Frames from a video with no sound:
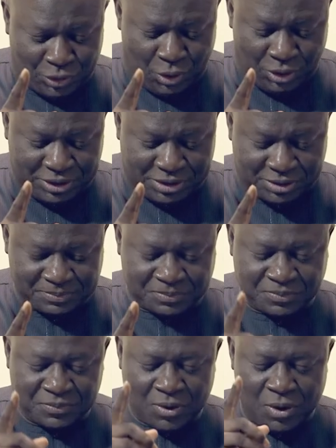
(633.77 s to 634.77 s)
Lord
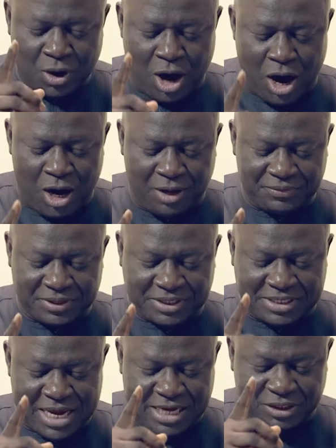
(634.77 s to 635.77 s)
all the
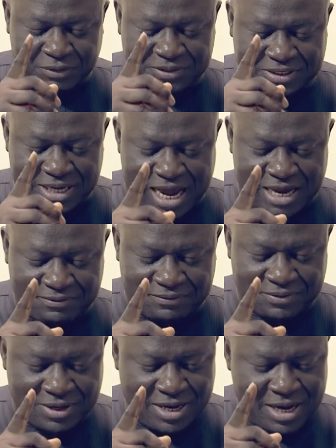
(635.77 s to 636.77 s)
days of his life,